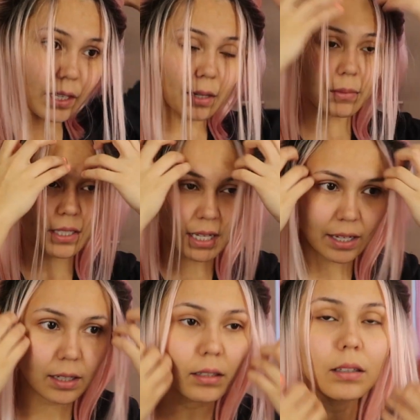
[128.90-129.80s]
And I'm gonna
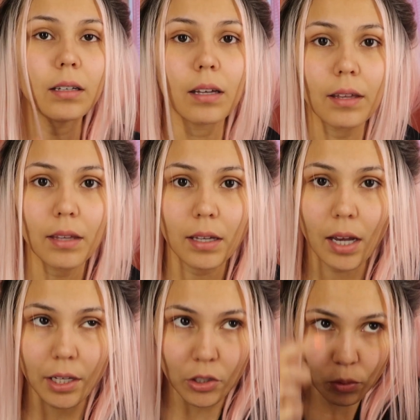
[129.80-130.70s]
tie it. And then
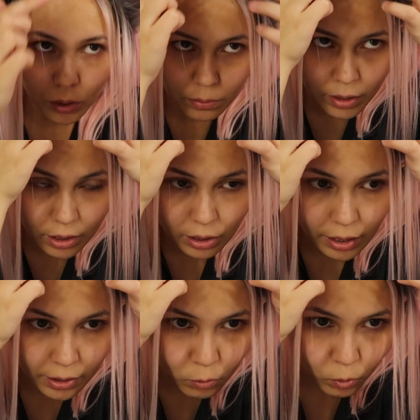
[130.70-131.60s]

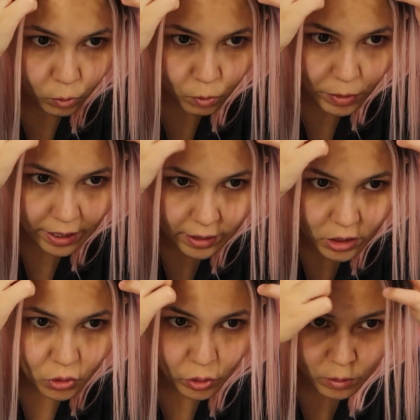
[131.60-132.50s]
I made
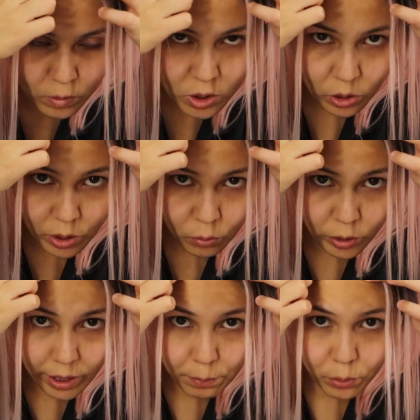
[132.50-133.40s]
this room so then
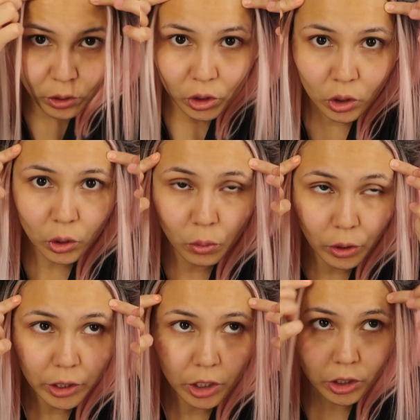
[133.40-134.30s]
when I put the glue
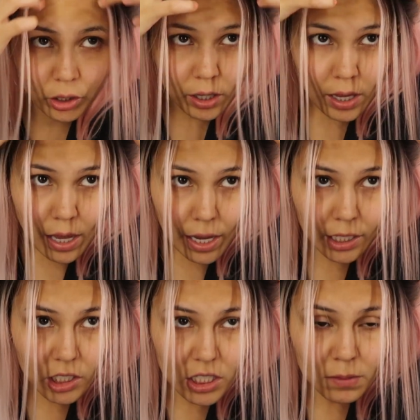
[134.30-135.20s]
on here,
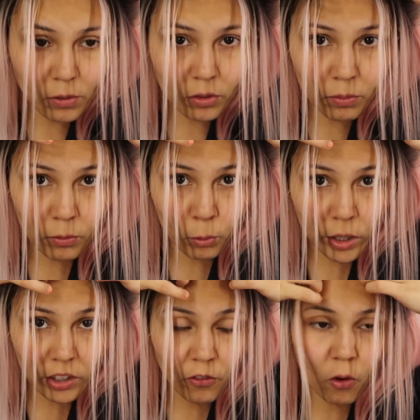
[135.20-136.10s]
I could just move the
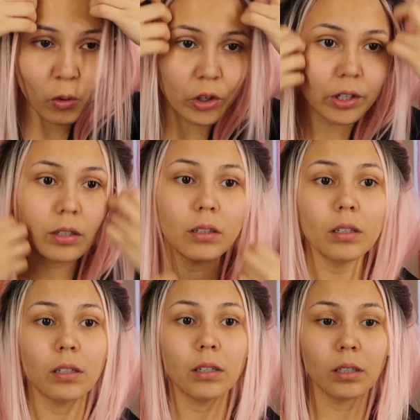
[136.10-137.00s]
wig forward
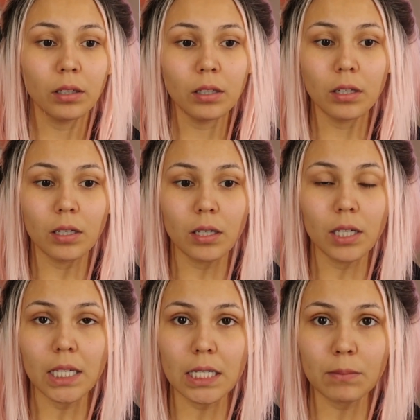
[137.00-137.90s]
and
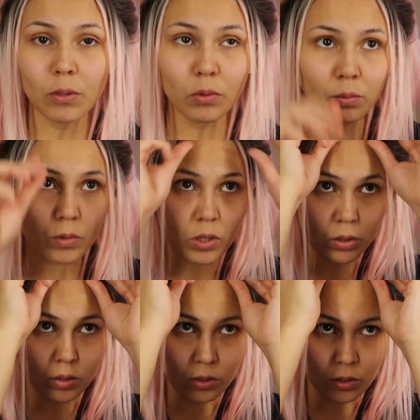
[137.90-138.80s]
it gives me room
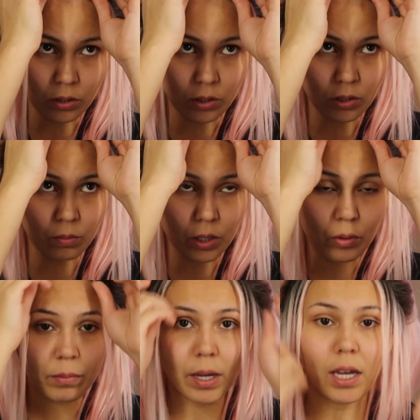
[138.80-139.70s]
to, you know, play
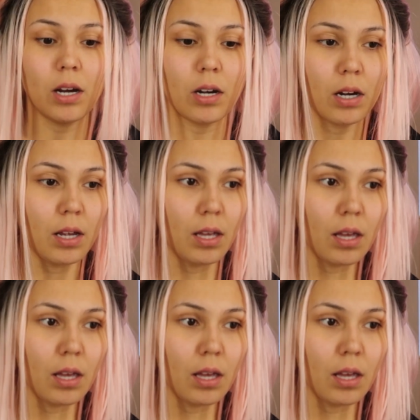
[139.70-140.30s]
with my hair.